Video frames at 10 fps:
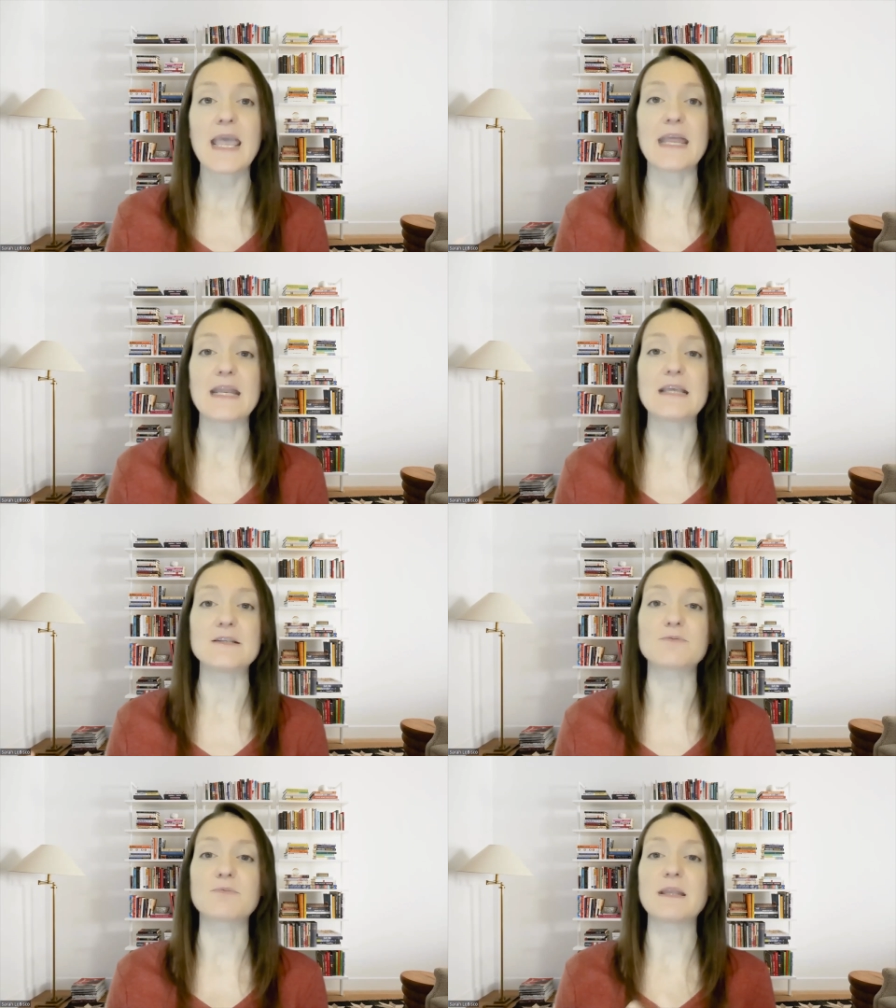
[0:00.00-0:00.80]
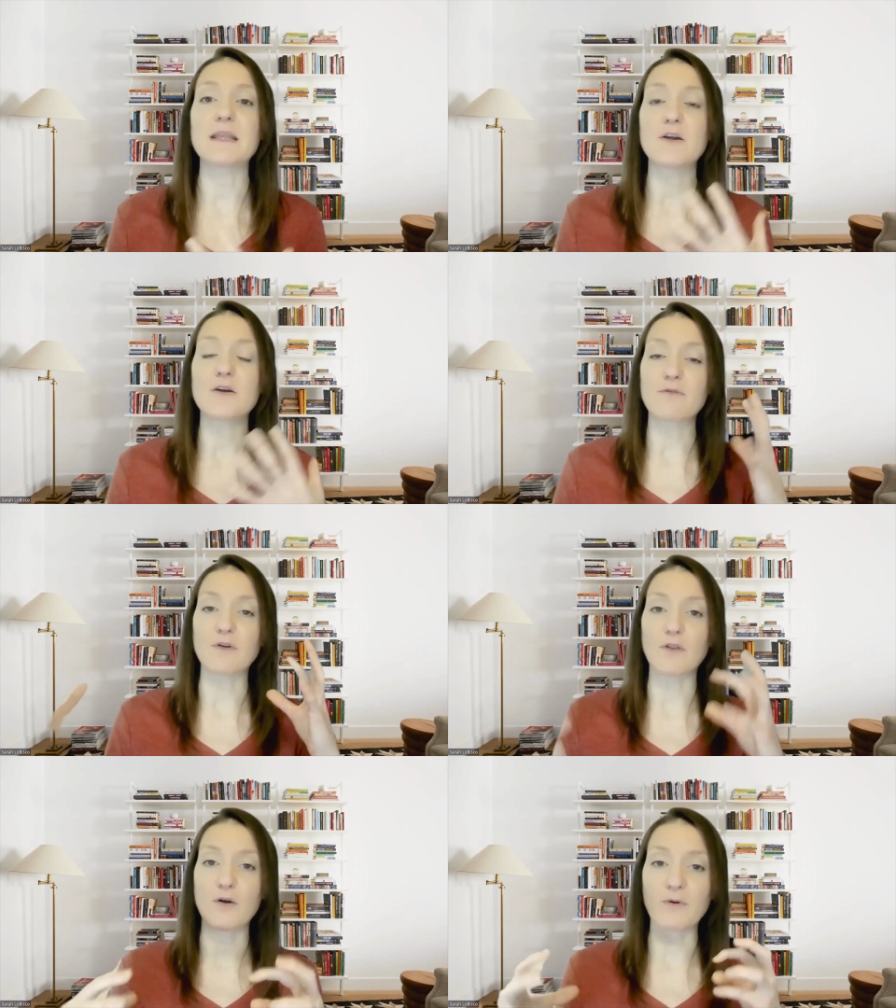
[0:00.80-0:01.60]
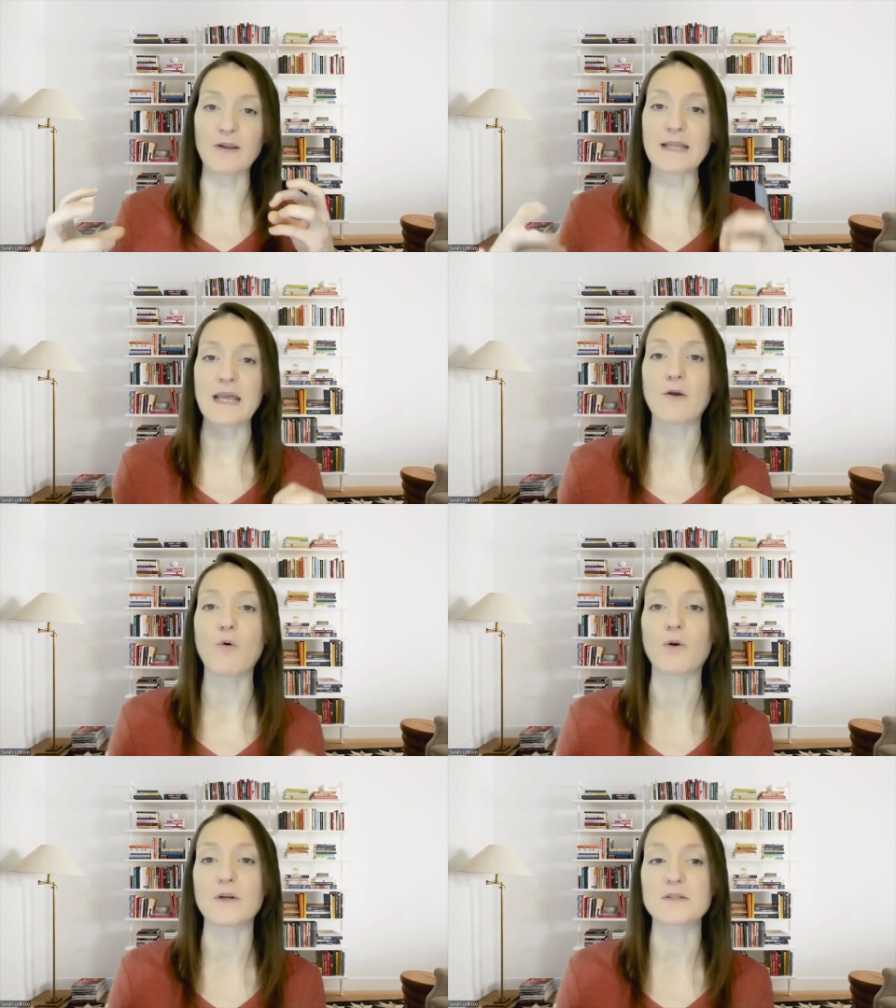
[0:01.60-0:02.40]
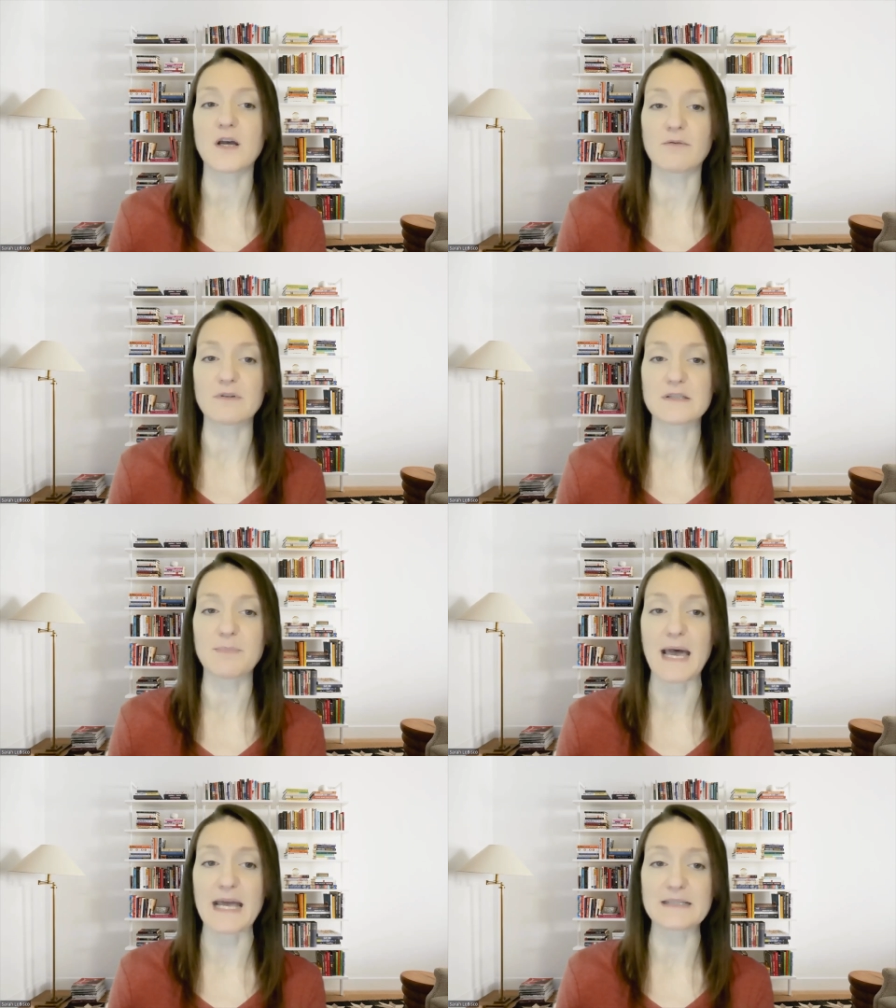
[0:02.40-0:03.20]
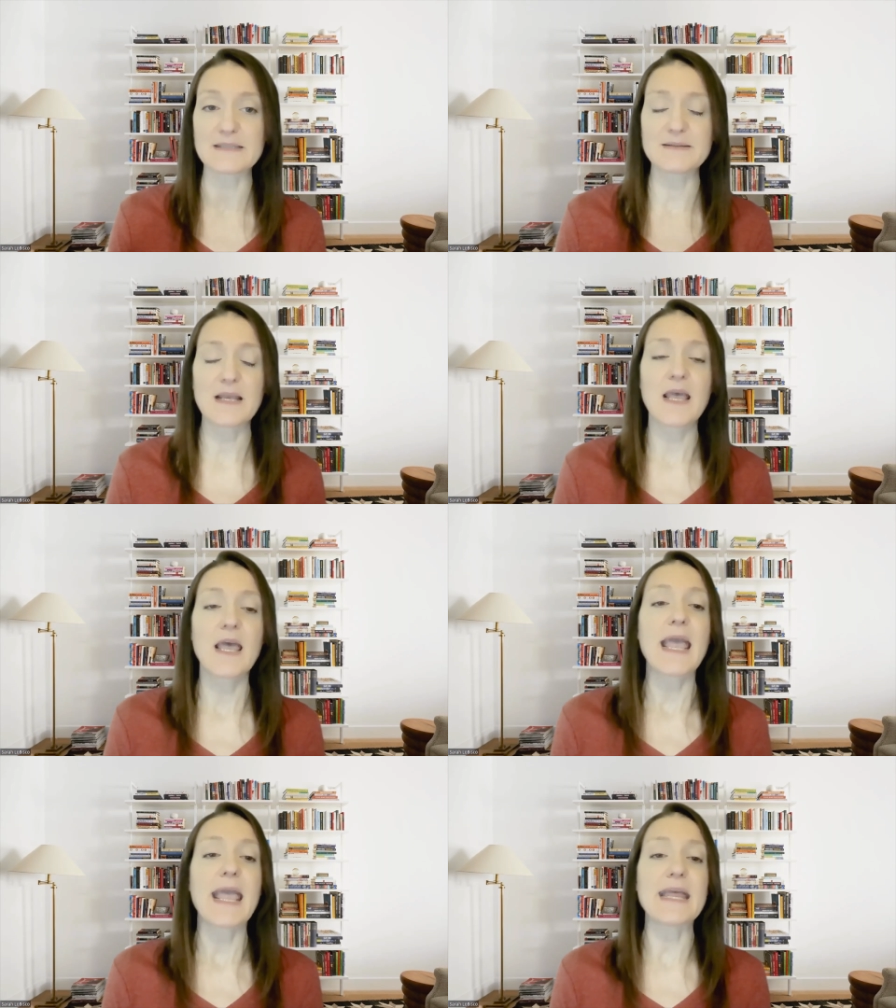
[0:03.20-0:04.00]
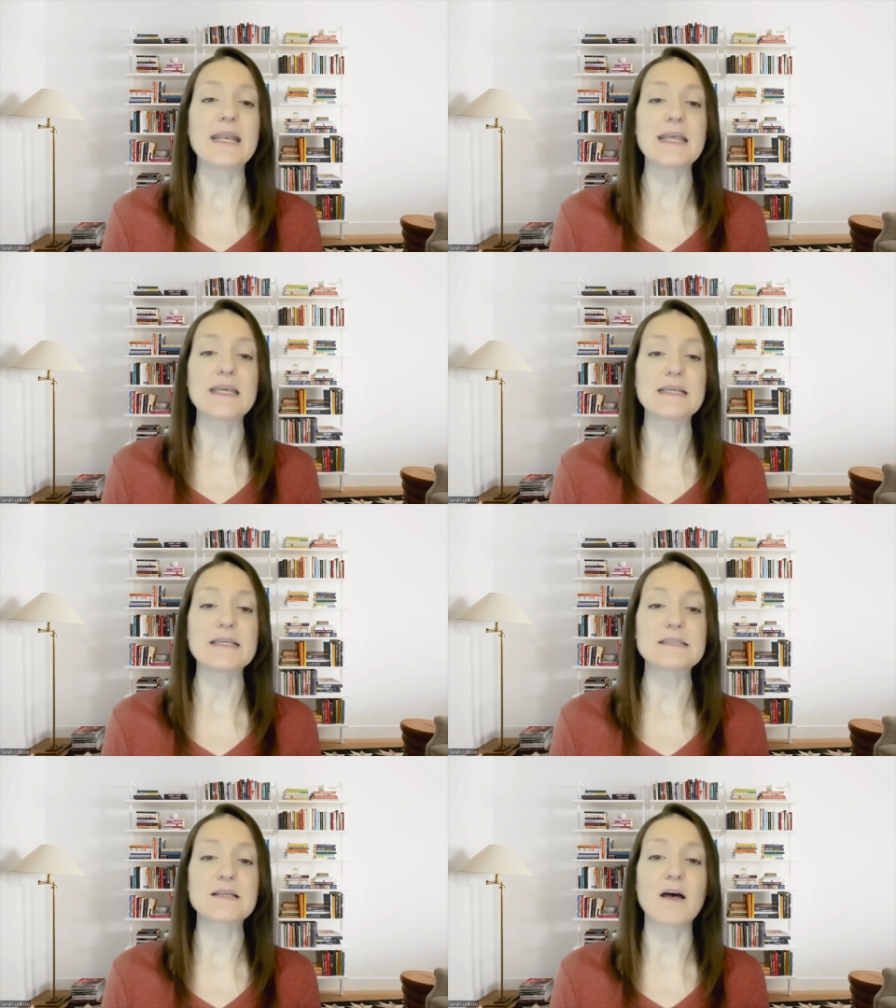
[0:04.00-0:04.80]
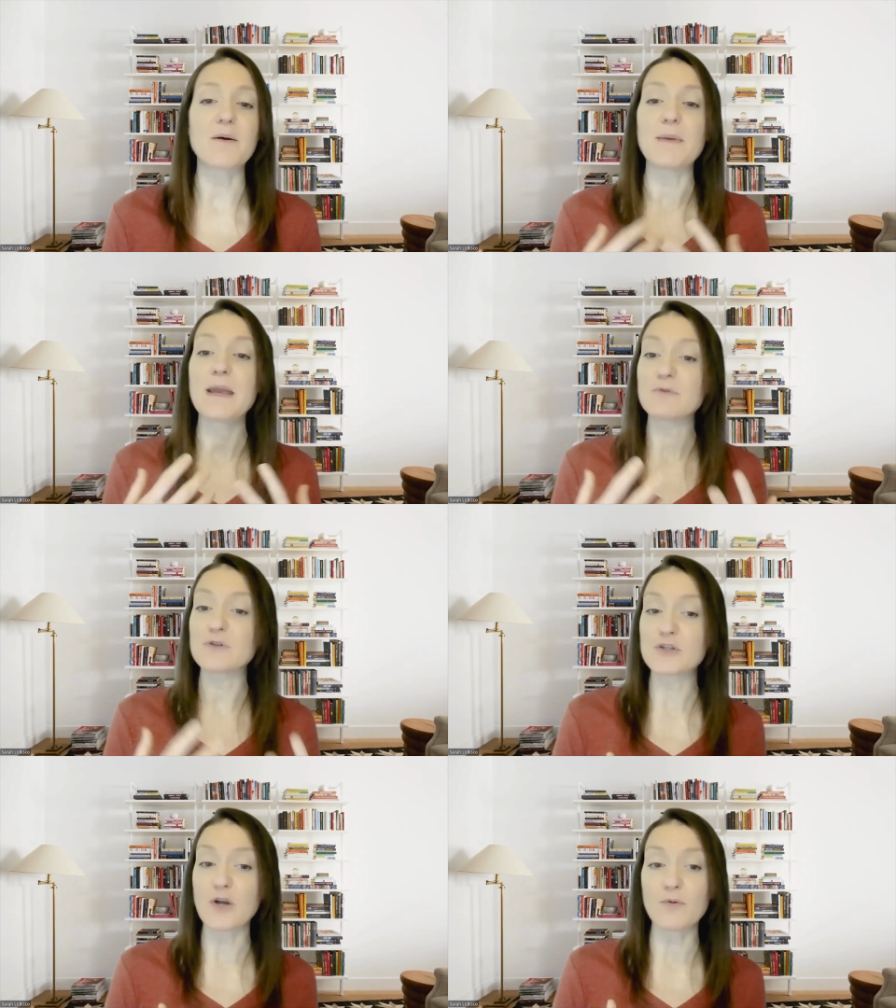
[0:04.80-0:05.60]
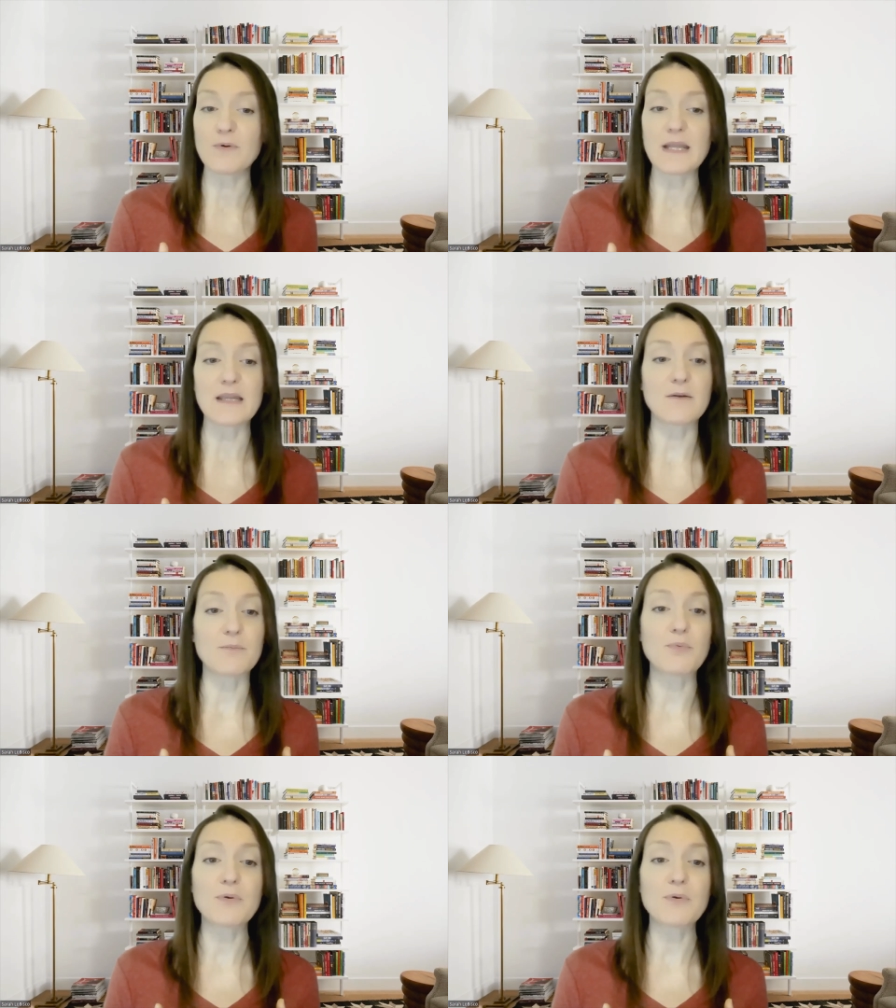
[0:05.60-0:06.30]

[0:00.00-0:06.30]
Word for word: It is really good for lowering that cortisol response. It is. Um, it was shown in a